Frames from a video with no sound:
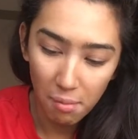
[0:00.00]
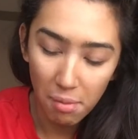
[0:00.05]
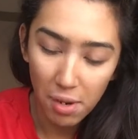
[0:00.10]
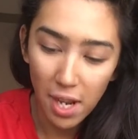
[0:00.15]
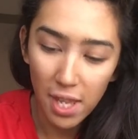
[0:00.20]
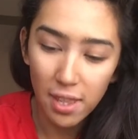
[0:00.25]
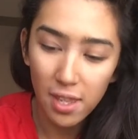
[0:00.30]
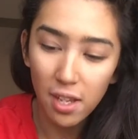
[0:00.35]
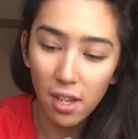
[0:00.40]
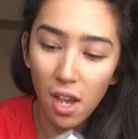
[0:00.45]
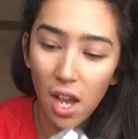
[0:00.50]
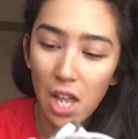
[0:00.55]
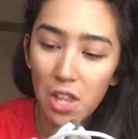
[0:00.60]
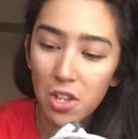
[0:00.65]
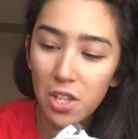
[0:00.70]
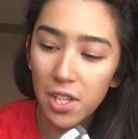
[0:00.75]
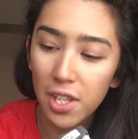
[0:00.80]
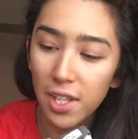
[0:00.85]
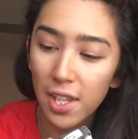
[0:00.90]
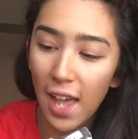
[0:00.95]
But I think
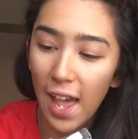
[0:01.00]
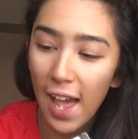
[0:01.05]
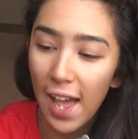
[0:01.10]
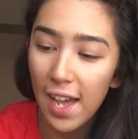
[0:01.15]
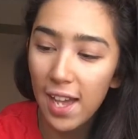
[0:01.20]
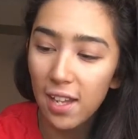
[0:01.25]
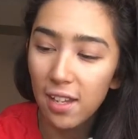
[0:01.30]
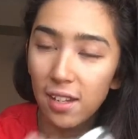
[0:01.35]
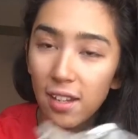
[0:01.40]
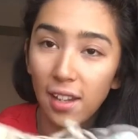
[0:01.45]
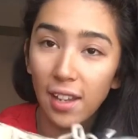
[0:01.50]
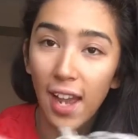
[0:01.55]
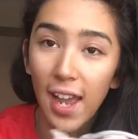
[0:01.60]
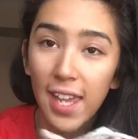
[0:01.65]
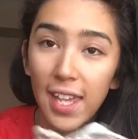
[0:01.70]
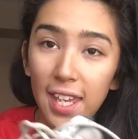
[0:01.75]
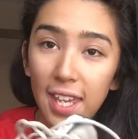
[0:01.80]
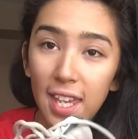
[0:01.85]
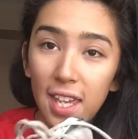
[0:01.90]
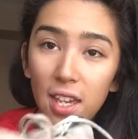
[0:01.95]
other than that,
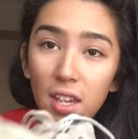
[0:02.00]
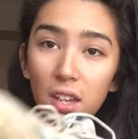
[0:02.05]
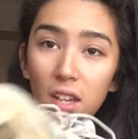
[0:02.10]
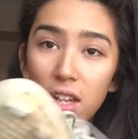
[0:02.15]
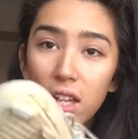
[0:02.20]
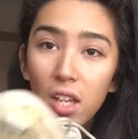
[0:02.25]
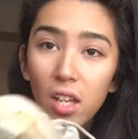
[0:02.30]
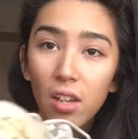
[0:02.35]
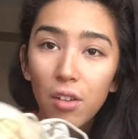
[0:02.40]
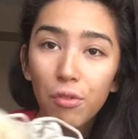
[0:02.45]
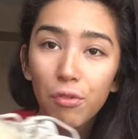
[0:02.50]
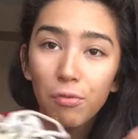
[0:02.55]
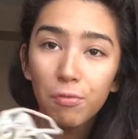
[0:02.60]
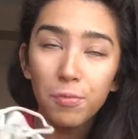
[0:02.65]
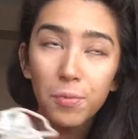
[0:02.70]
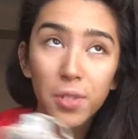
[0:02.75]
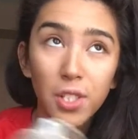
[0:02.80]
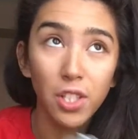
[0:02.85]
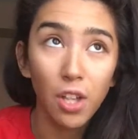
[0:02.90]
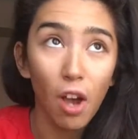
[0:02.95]
Nike,
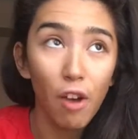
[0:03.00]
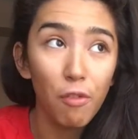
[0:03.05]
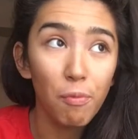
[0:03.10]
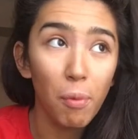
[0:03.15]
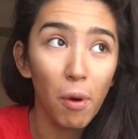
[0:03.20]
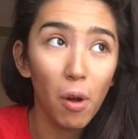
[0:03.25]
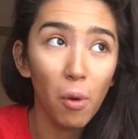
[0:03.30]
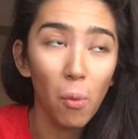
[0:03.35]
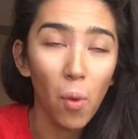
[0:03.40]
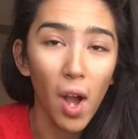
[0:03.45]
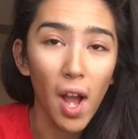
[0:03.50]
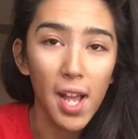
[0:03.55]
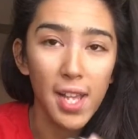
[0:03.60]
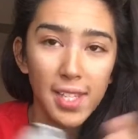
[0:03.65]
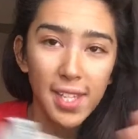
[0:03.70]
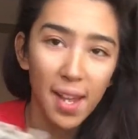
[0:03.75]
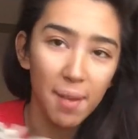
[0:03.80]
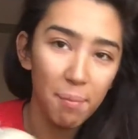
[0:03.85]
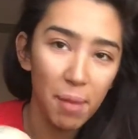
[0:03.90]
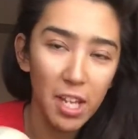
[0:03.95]

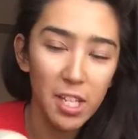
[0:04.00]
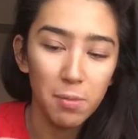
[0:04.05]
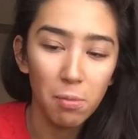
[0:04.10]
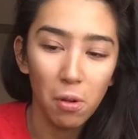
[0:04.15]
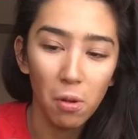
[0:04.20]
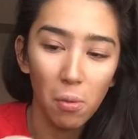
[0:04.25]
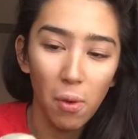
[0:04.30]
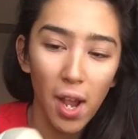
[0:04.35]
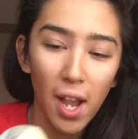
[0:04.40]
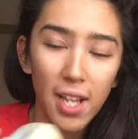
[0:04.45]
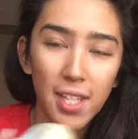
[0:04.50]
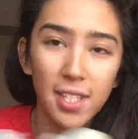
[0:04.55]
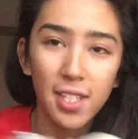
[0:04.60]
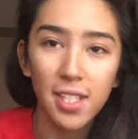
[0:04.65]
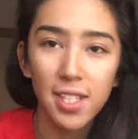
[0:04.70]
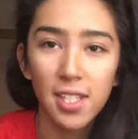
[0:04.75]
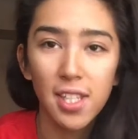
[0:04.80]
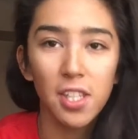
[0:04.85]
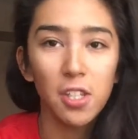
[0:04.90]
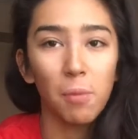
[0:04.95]
softball-wise and baseball-wise,
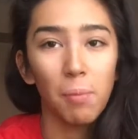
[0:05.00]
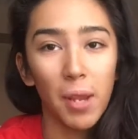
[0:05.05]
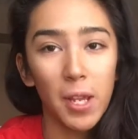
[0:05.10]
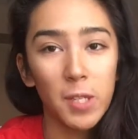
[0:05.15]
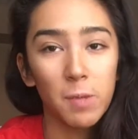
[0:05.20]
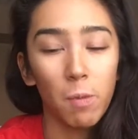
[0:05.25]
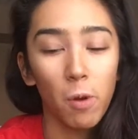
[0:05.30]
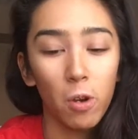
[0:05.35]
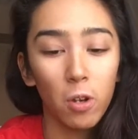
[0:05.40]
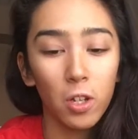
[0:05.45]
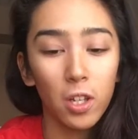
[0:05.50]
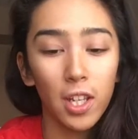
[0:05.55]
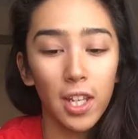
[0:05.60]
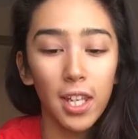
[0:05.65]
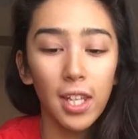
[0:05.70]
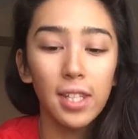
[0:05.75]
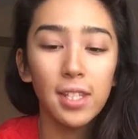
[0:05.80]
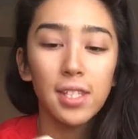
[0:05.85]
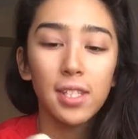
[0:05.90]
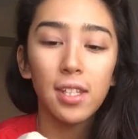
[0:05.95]
because these are baseball
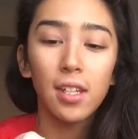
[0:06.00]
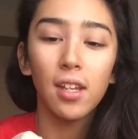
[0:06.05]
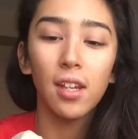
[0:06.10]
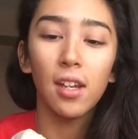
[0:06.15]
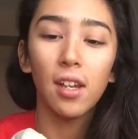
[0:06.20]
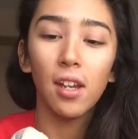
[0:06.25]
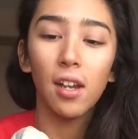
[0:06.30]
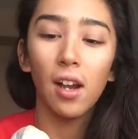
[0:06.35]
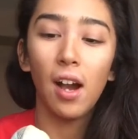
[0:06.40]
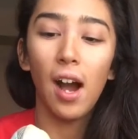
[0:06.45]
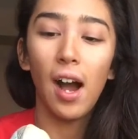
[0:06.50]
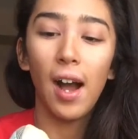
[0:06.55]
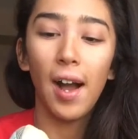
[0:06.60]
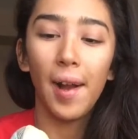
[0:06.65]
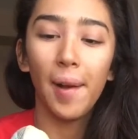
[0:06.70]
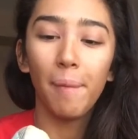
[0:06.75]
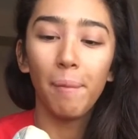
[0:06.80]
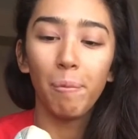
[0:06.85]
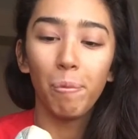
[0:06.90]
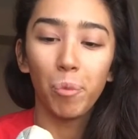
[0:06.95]
cleats,
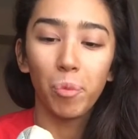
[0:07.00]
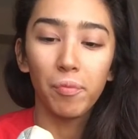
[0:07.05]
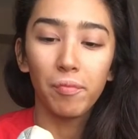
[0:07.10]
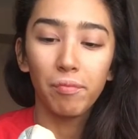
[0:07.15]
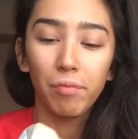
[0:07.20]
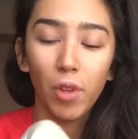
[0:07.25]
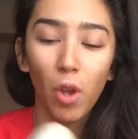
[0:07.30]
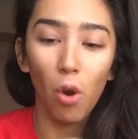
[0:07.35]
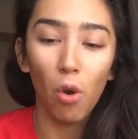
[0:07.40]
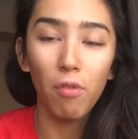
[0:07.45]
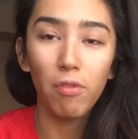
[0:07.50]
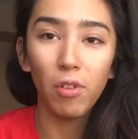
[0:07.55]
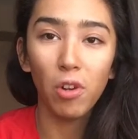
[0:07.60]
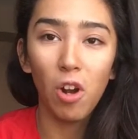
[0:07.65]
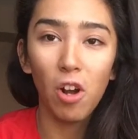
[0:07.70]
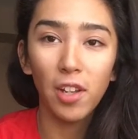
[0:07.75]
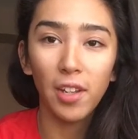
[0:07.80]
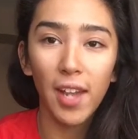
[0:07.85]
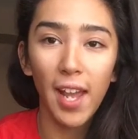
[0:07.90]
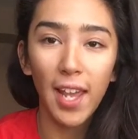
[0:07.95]

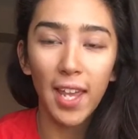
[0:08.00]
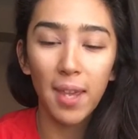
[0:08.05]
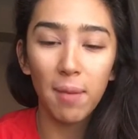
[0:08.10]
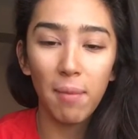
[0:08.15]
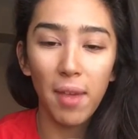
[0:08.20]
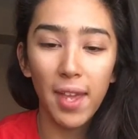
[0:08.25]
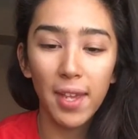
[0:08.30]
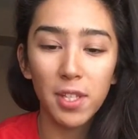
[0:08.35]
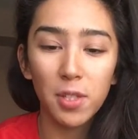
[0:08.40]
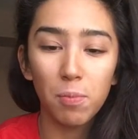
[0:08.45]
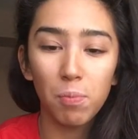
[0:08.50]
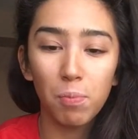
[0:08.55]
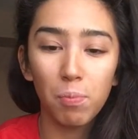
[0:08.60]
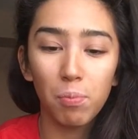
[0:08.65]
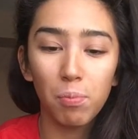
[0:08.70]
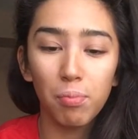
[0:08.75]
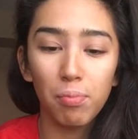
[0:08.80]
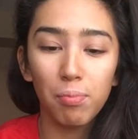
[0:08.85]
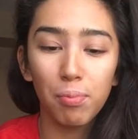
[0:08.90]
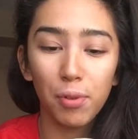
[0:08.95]
overall Nike makes
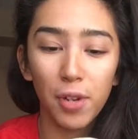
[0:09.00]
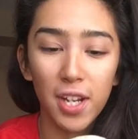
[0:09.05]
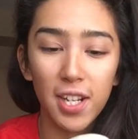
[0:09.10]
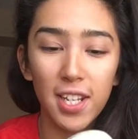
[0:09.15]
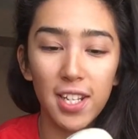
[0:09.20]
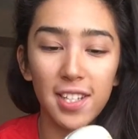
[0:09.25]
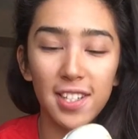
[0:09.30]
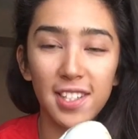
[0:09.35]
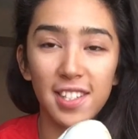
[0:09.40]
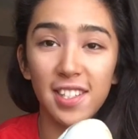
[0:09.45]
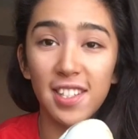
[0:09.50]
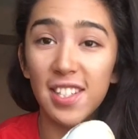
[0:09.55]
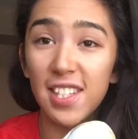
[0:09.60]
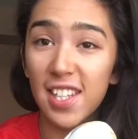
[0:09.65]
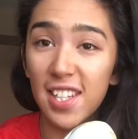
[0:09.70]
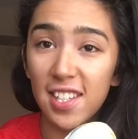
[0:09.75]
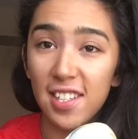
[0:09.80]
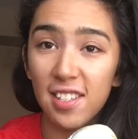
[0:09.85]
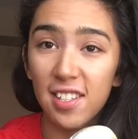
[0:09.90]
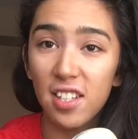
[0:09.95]
pretty
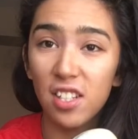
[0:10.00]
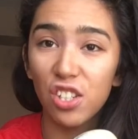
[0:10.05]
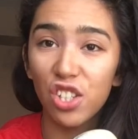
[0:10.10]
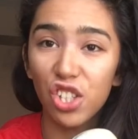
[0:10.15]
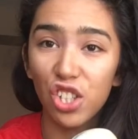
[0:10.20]
decent